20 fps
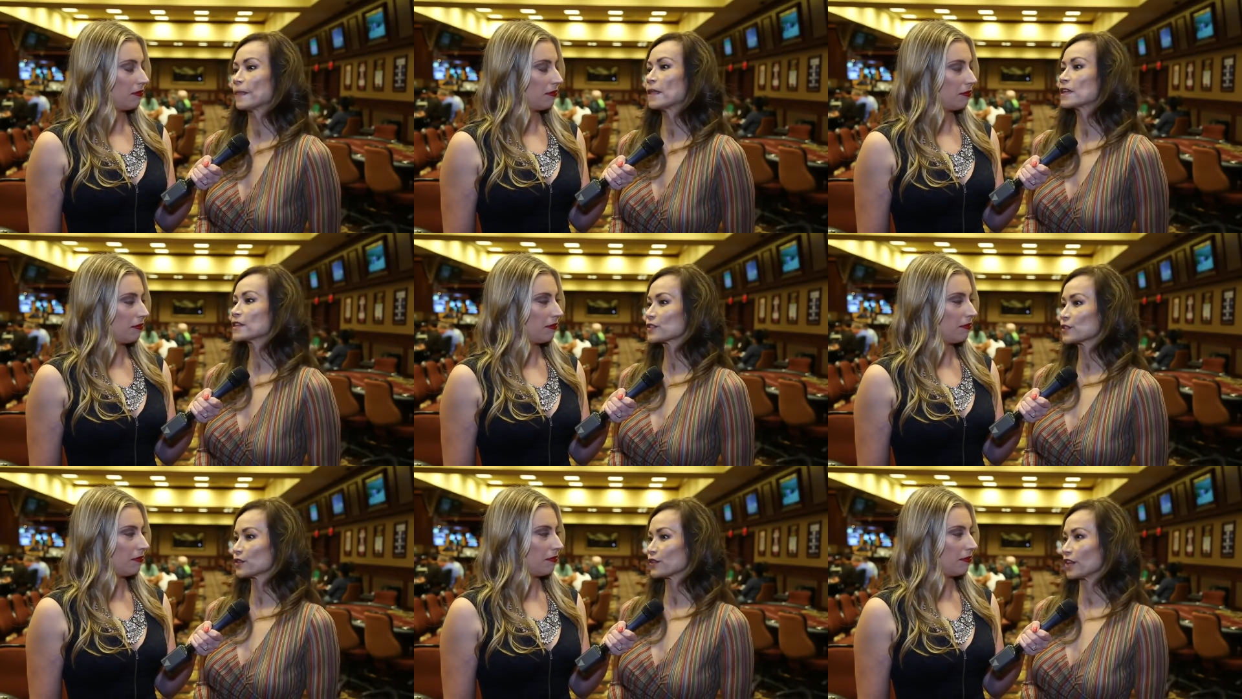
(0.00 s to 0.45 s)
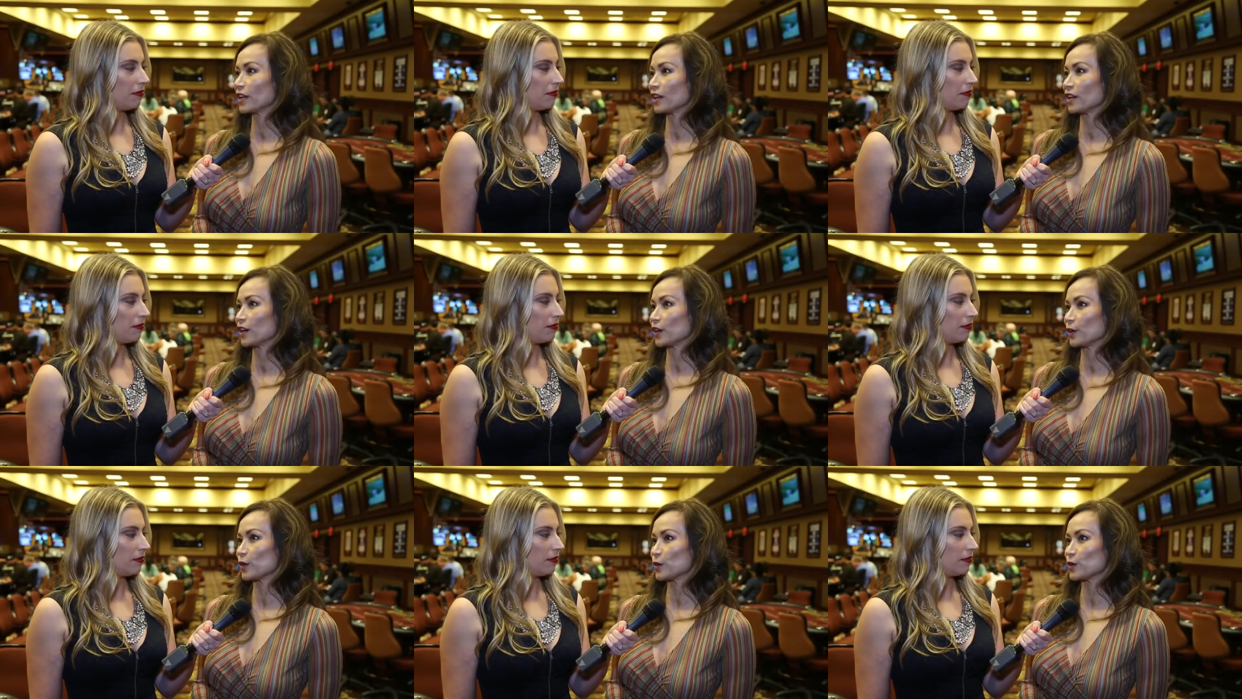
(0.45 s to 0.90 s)
Speaker 1: So they
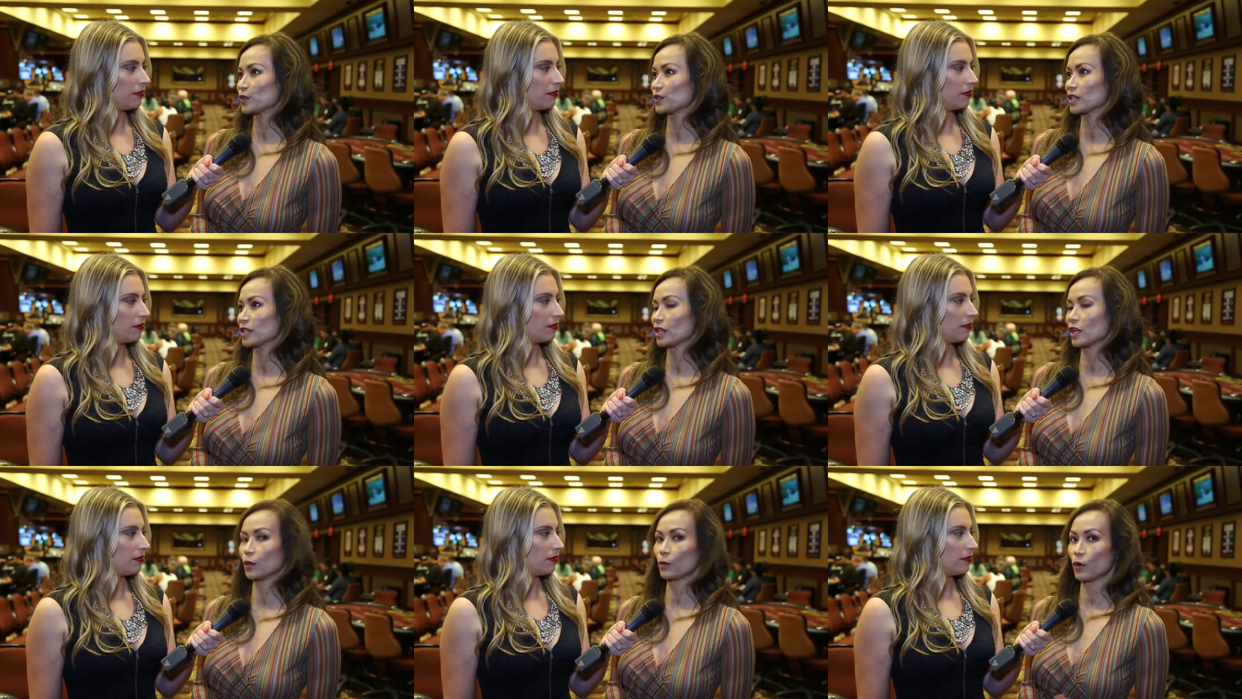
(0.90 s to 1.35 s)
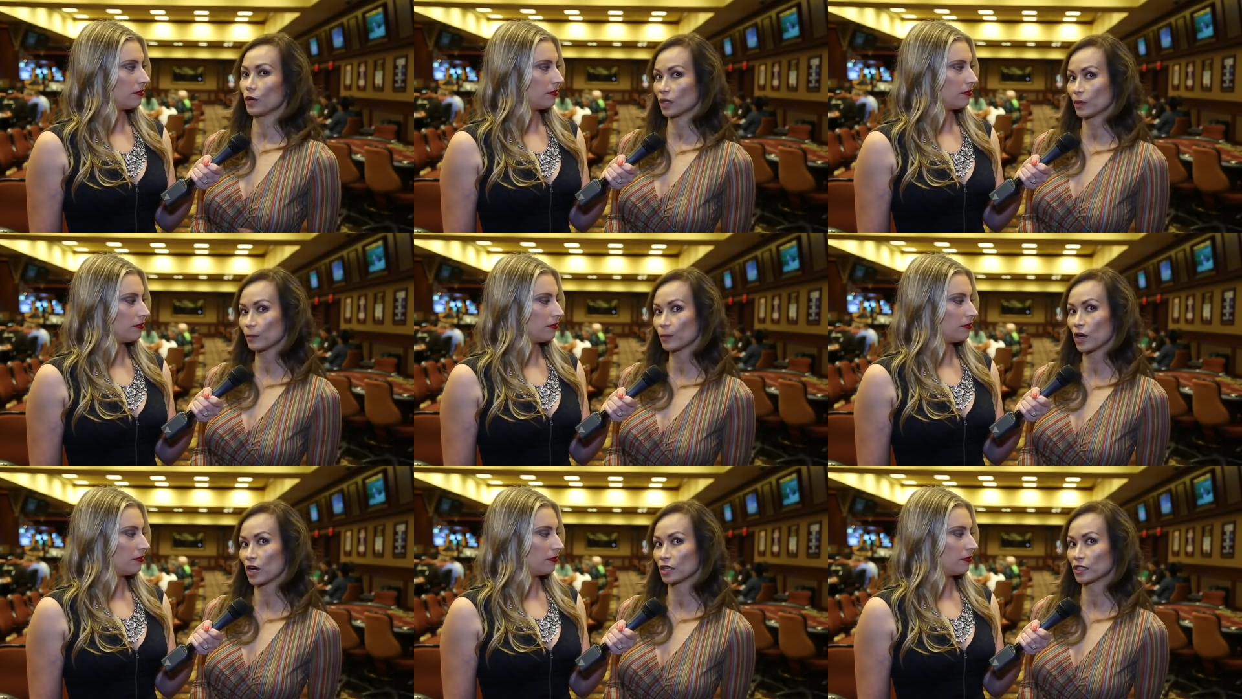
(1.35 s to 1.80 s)
are hosting our
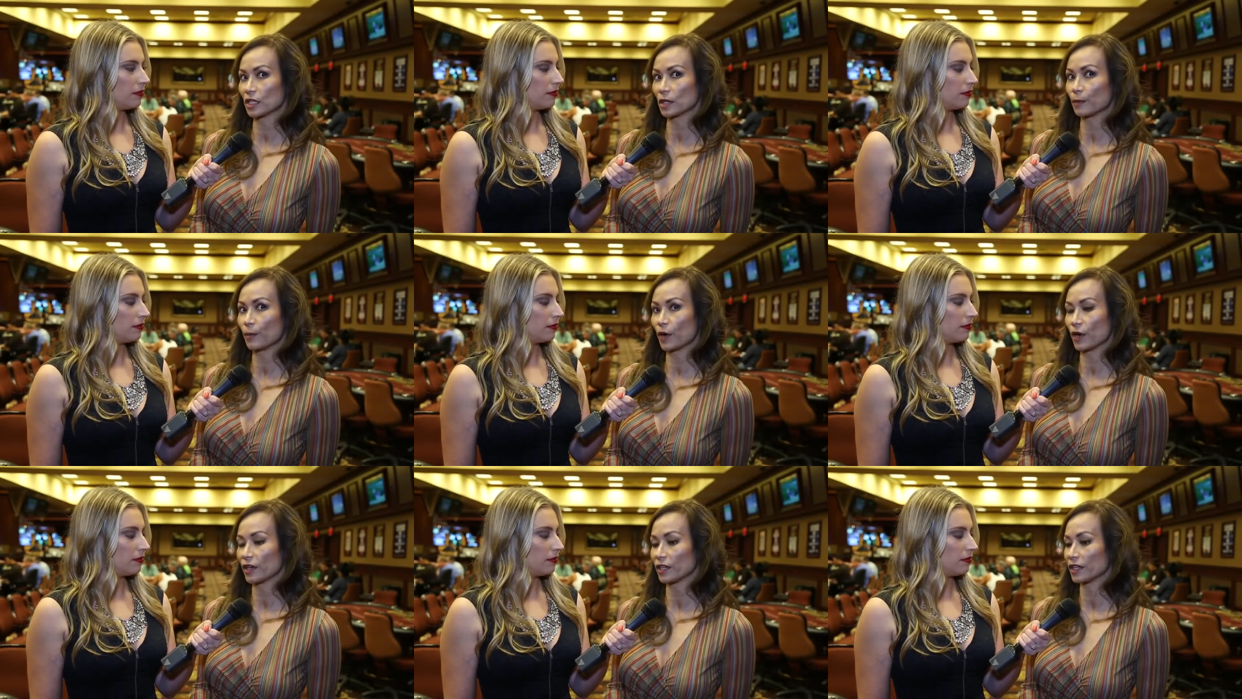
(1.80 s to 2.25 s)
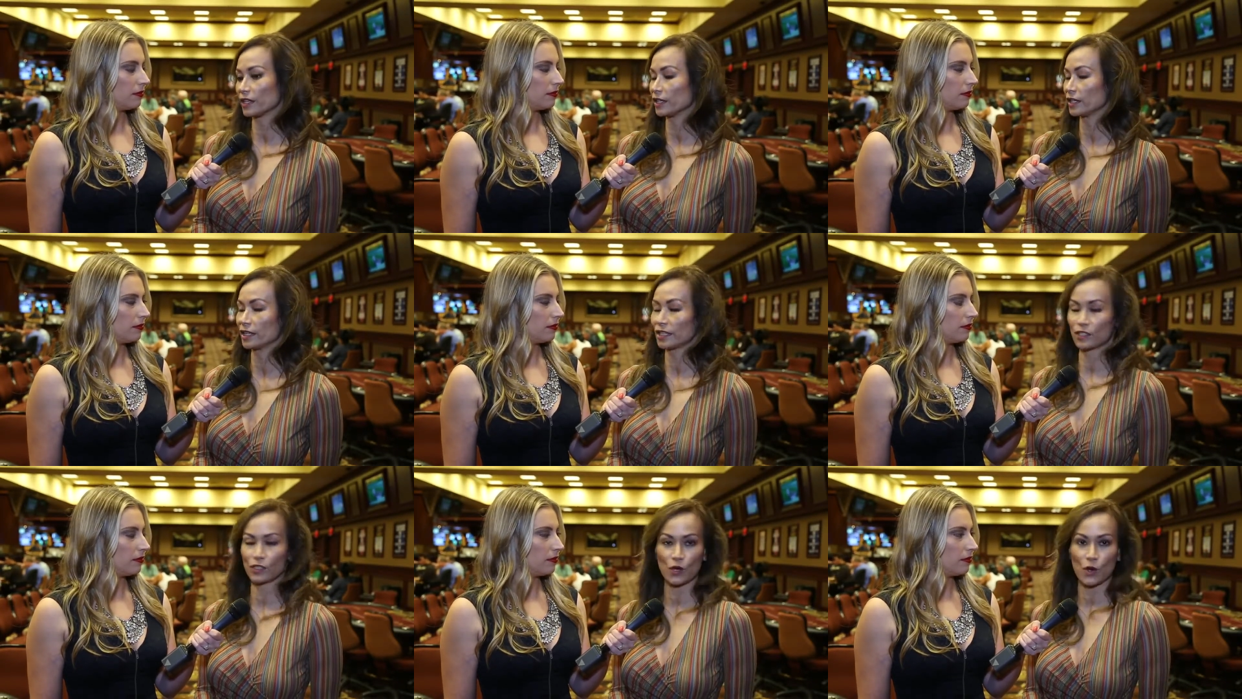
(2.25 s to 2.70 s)
welcome cocktail party, and
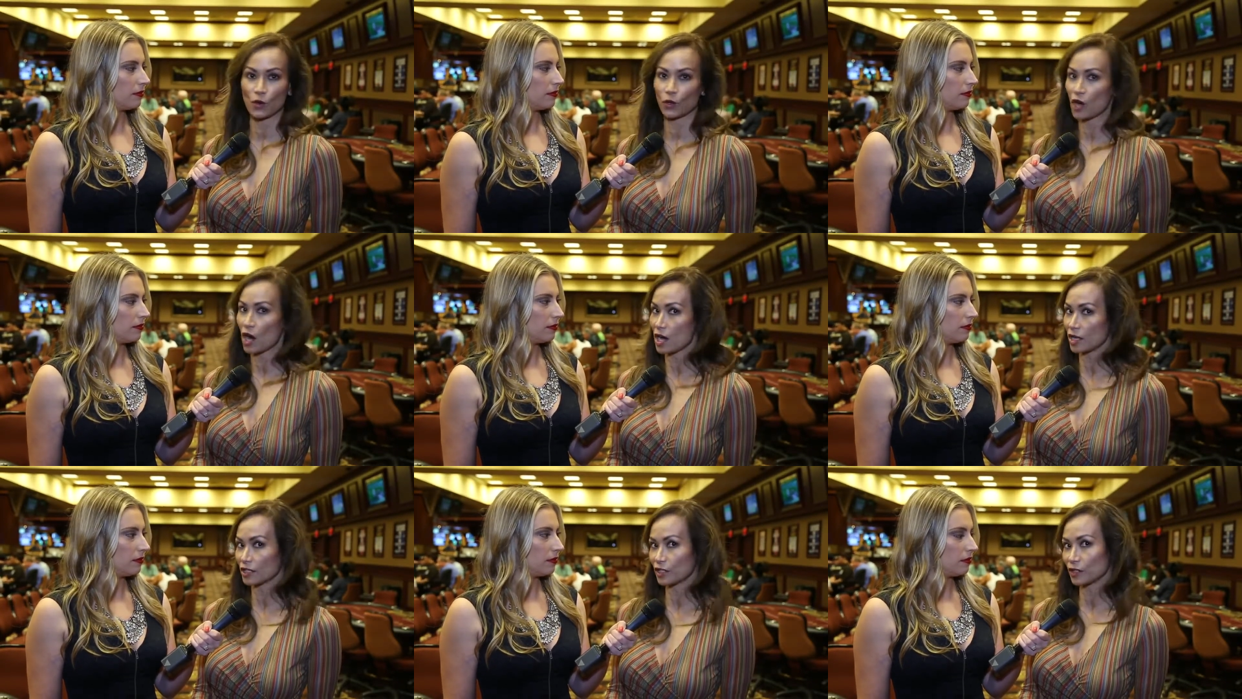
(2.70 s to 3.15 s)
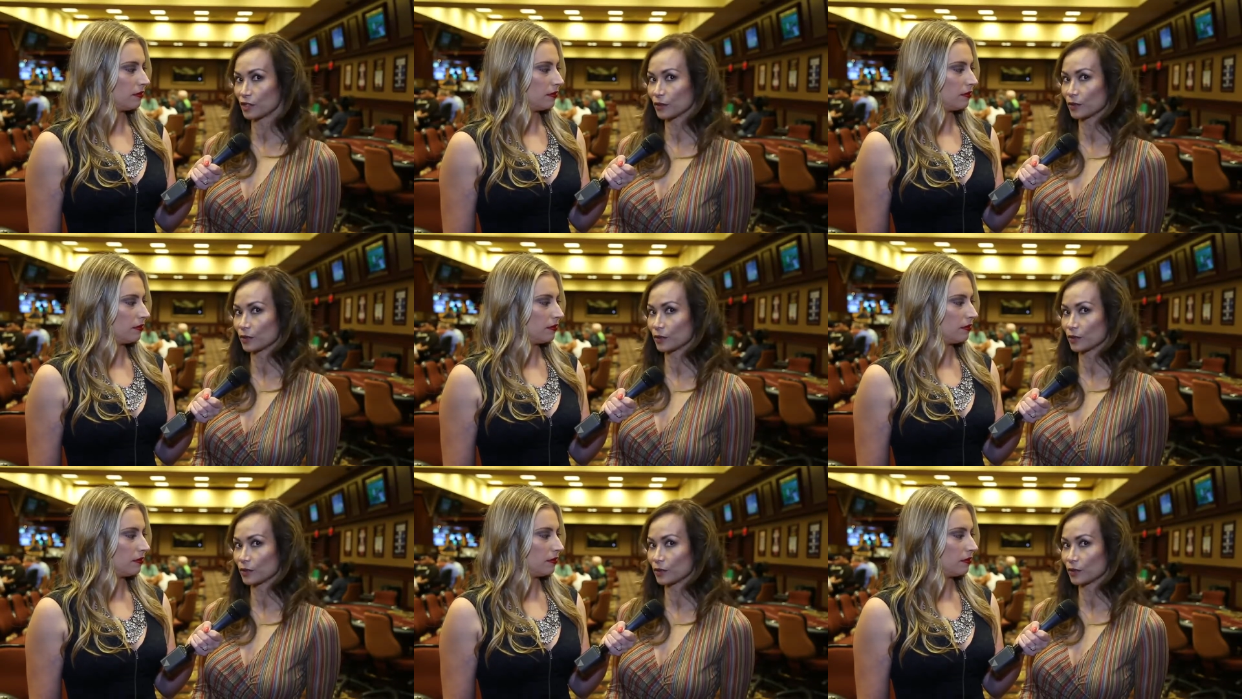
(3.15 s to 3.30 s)
it's no cost